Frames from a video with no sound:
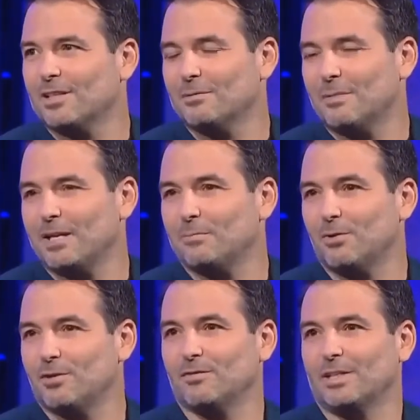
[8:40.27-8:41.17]
He made a
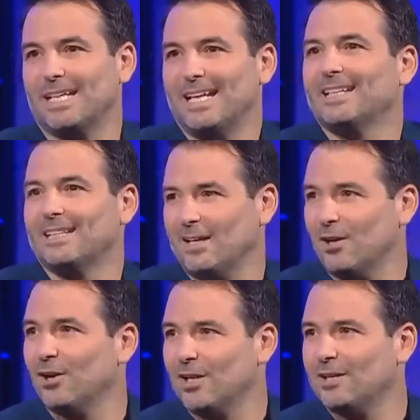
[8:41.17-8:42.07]
point of getting there
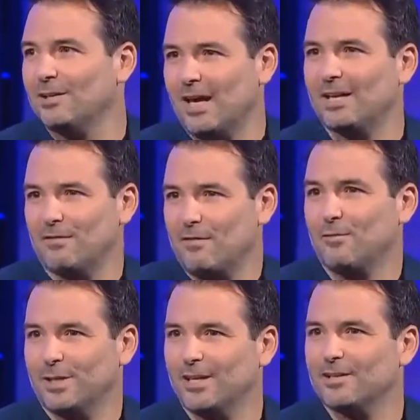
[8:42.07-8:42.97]
early, ahead of
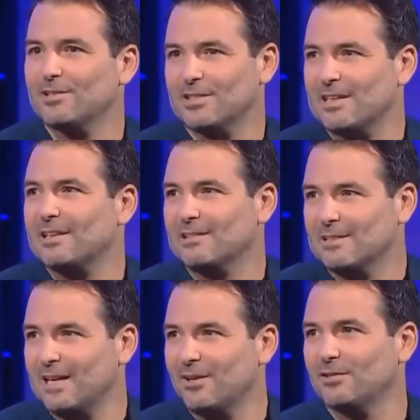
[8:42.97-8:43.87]
everyone else, to settle
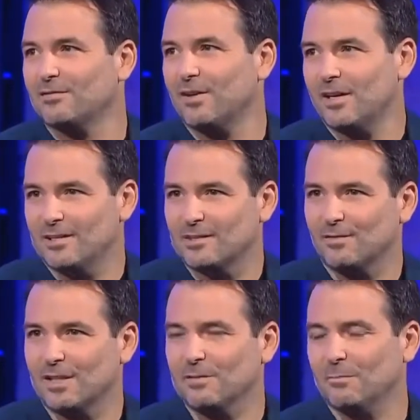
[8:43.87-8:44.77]
down, to find his
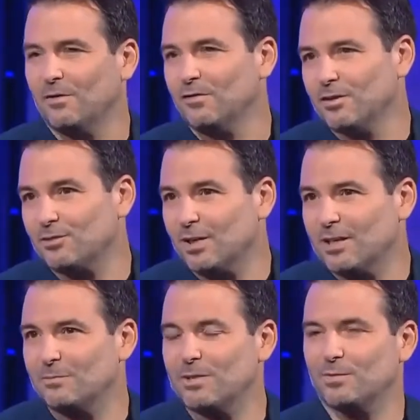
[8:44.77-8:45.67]
feet, both on a
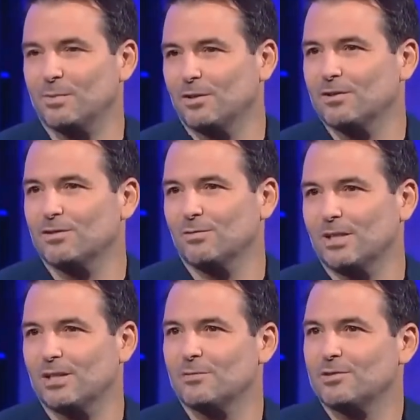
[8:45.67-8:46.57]
training pitch, but also when
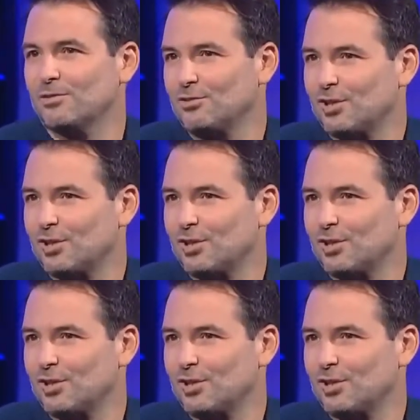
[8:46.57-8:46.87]
it comes to